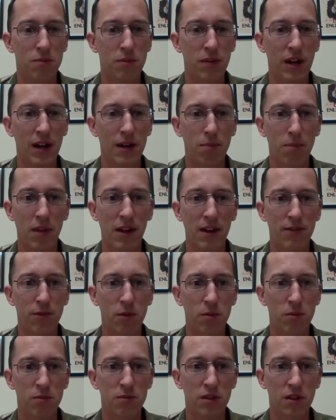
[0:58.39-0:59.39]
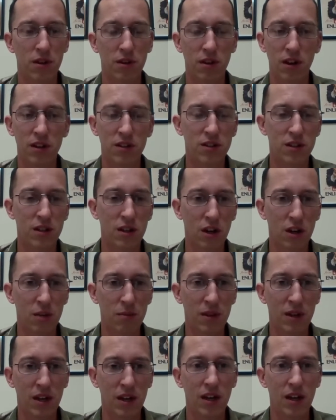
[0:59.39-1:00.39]
platforms, across the
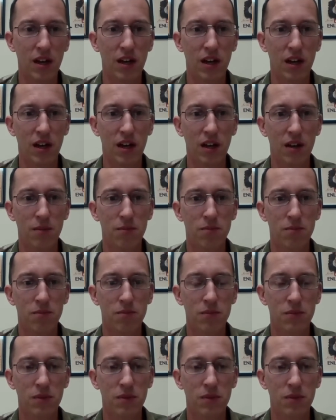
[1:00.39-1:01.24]
Army, and